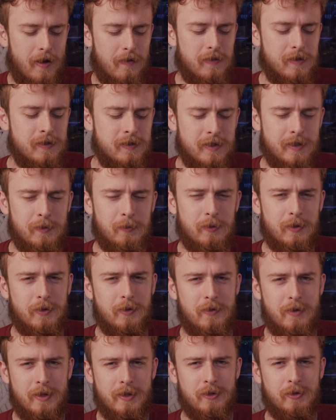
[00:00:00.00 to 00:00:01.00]
Obviously, we're
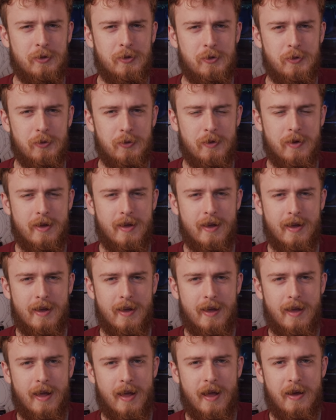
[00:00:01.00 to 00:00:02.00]
going to
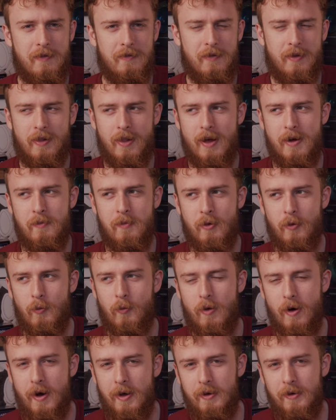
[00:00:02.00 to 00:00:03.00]
have a lot more
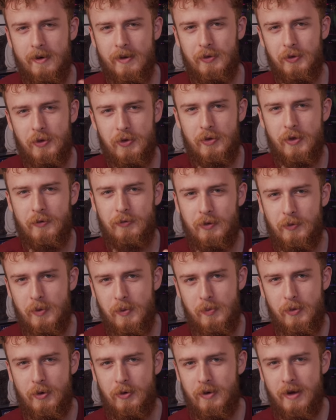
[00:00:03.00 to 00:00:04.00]
water in the stuff that we
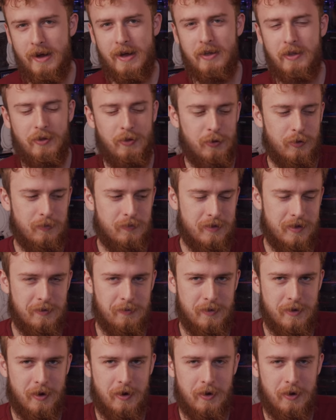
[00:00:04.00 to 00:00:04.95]
pull out of the loop than we